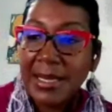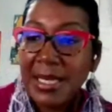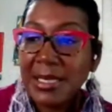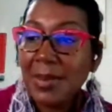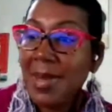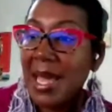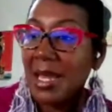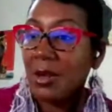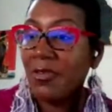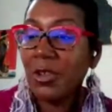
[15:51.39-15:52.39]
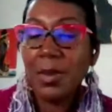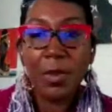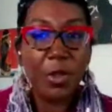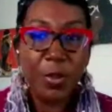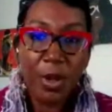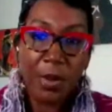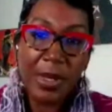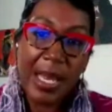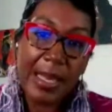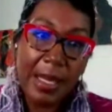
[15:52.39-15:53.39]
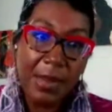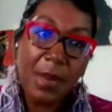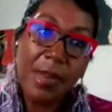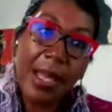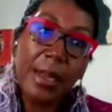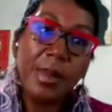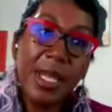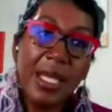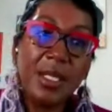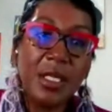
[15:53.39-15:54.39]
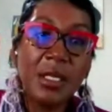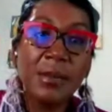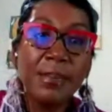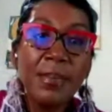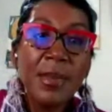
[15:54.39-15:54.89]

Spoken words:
It doesn't matter. For the most part, we're not limited by location.